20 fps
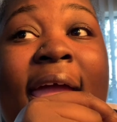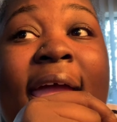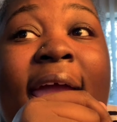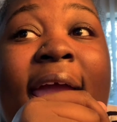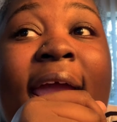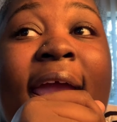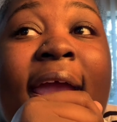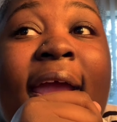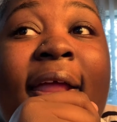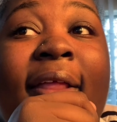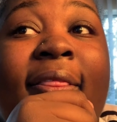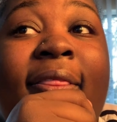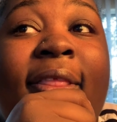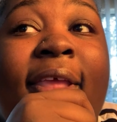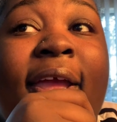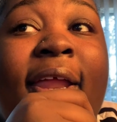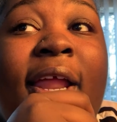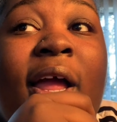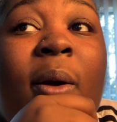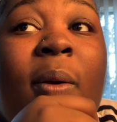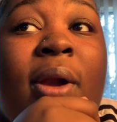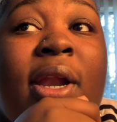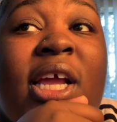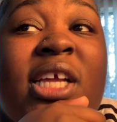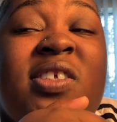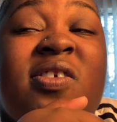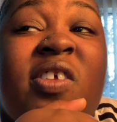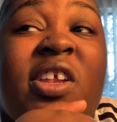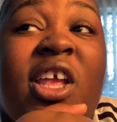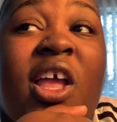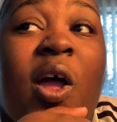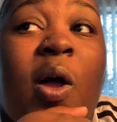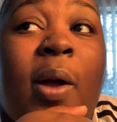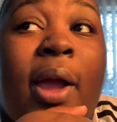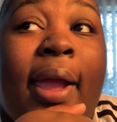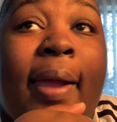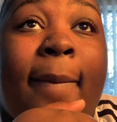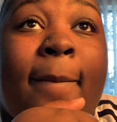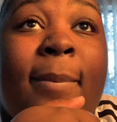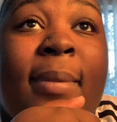And then our next video,
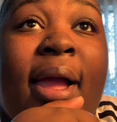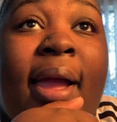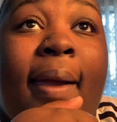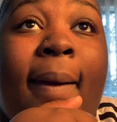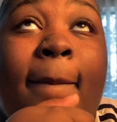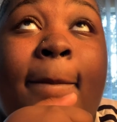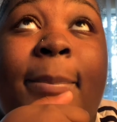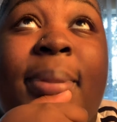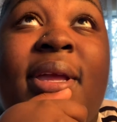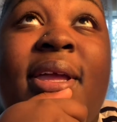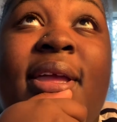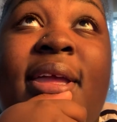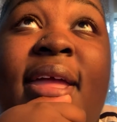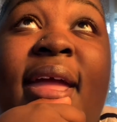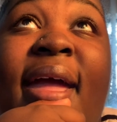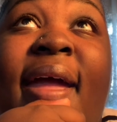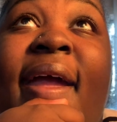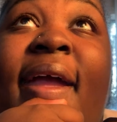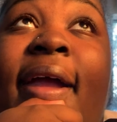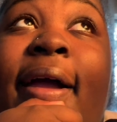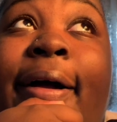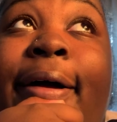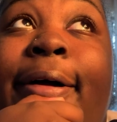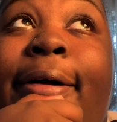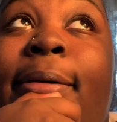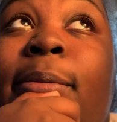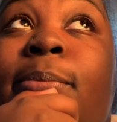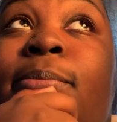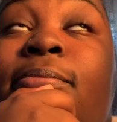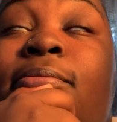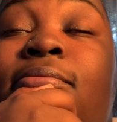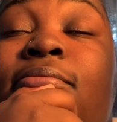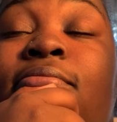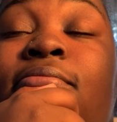it might be a, um,